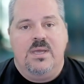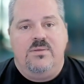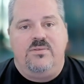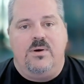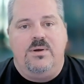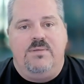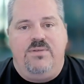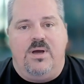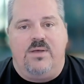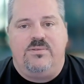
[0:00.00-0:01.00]
So if
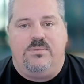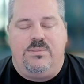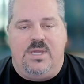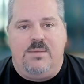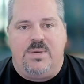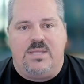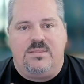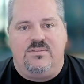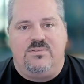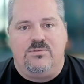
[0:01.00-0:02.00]
you also think about
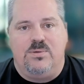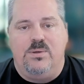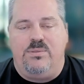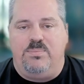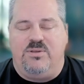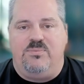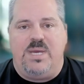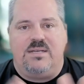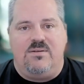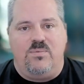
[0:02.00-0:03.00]
this truth
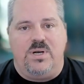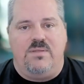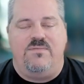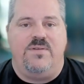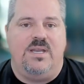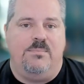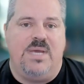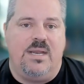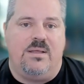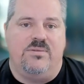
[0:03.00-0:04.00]
perspective, what are the
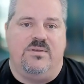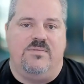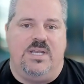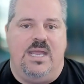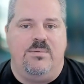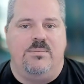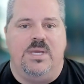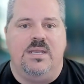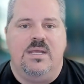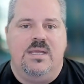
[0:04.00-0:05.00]
fundamentals of enablement?